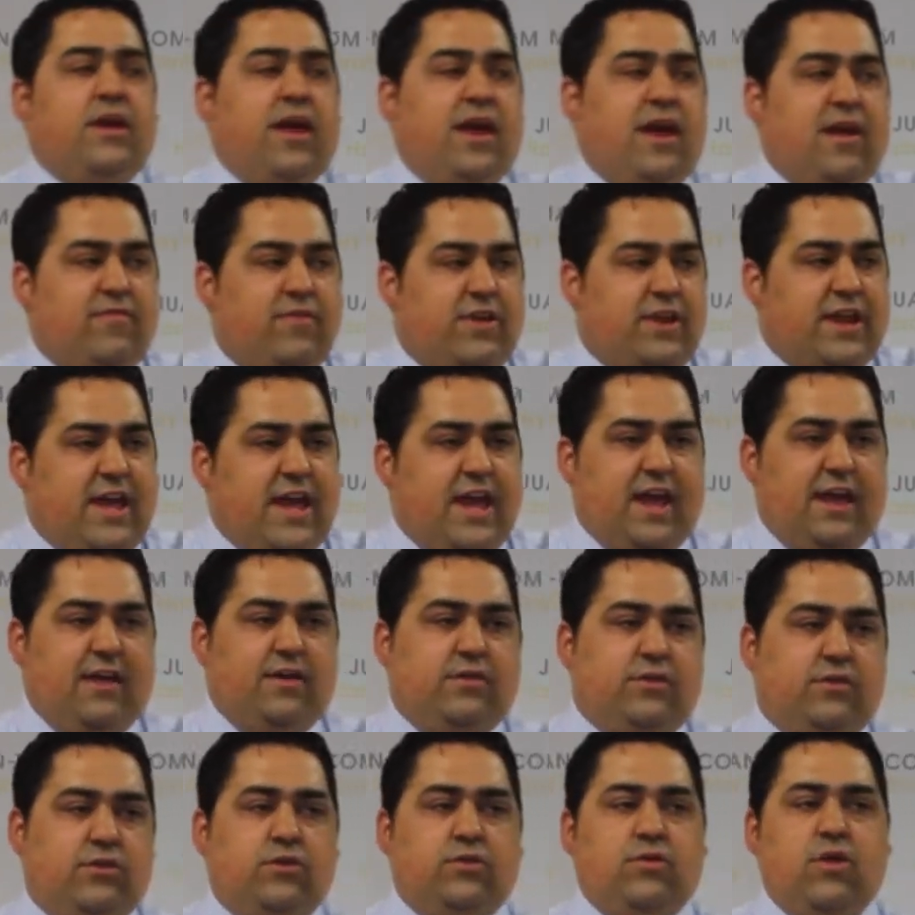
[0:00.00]
Every day,
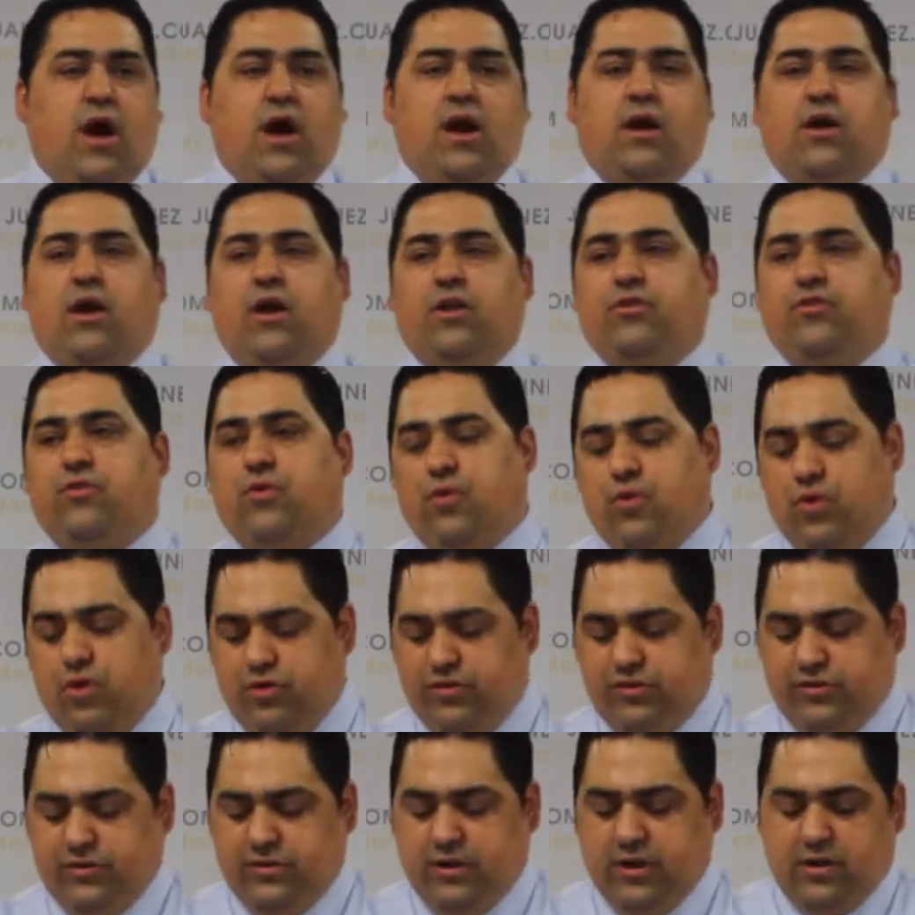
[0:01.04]
you knock on
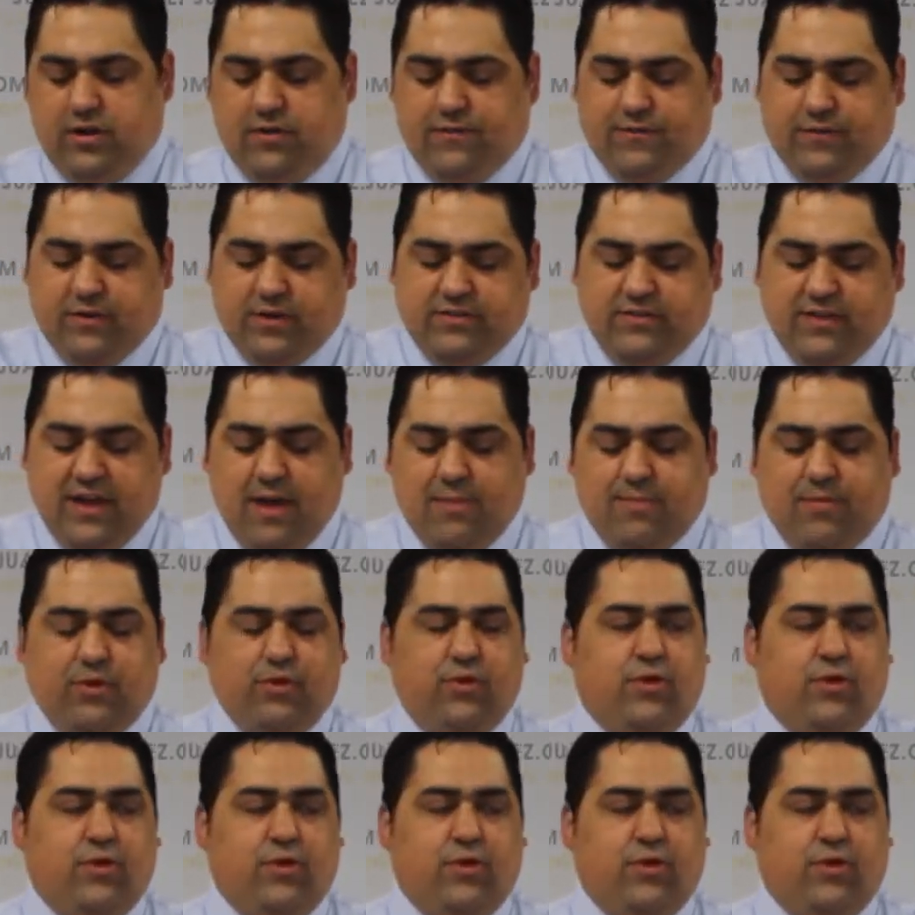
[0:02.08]
doors, for example,